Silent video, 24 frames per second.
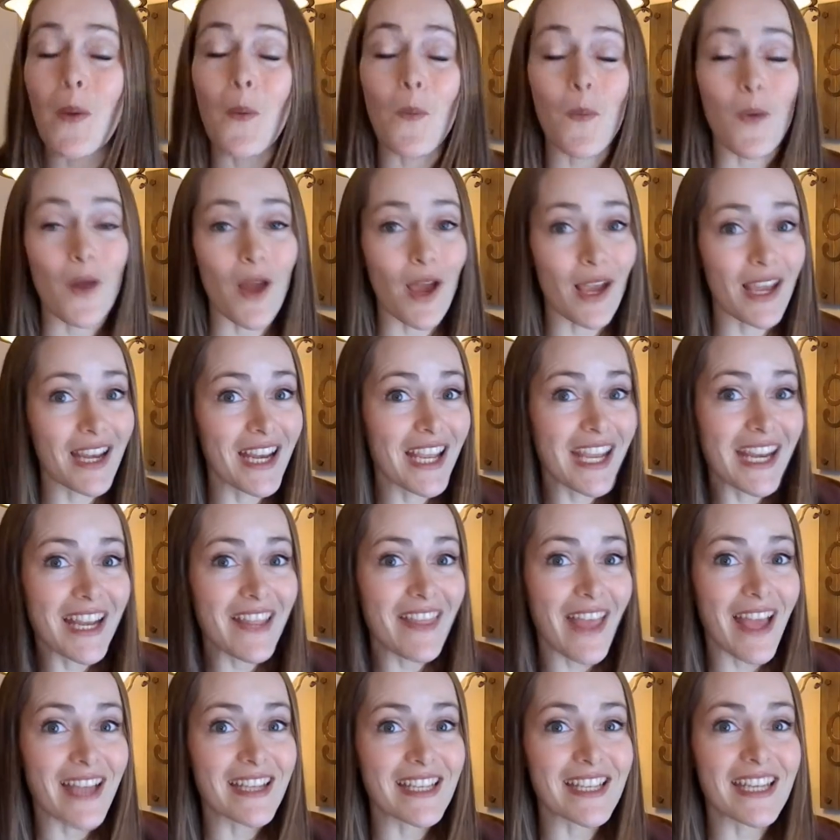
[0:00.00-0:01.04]
We're not going to get in
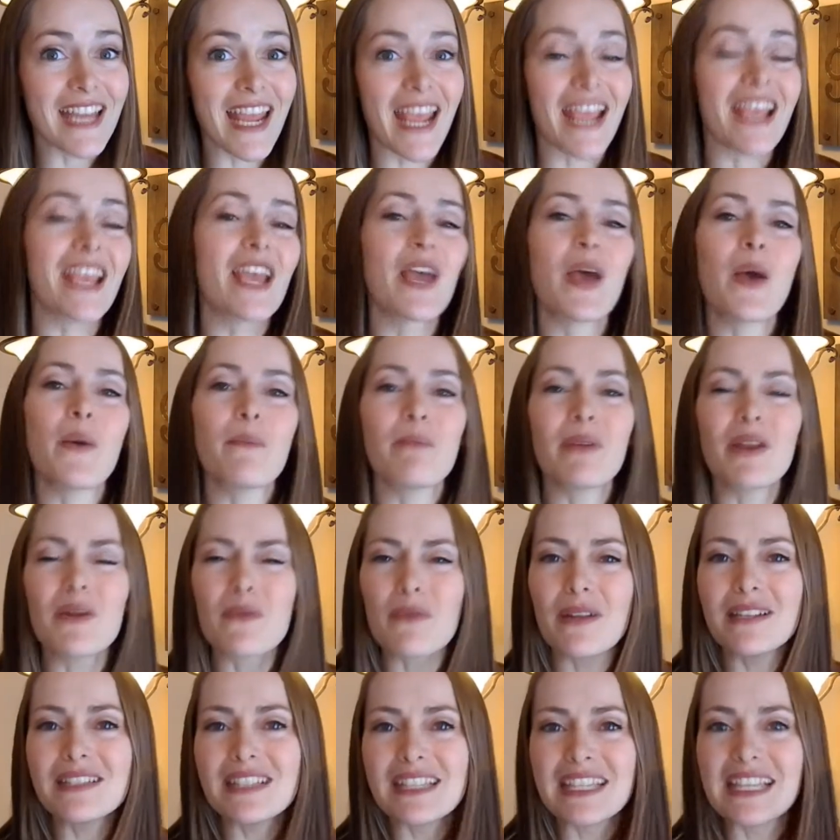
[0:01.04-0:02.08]
that today, but it
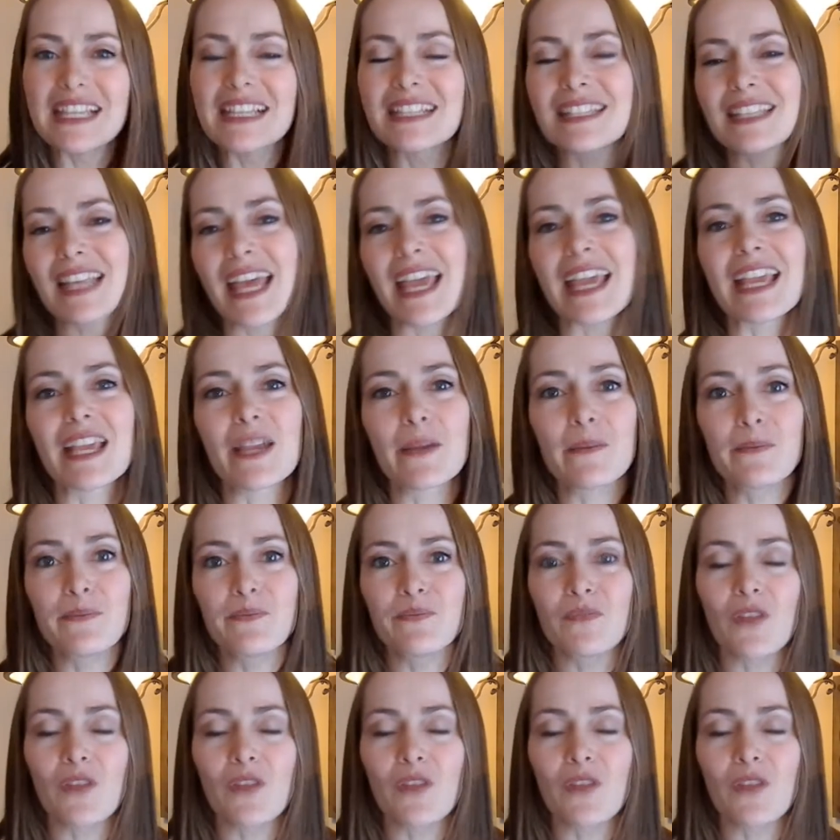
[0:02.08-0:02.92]
runs things like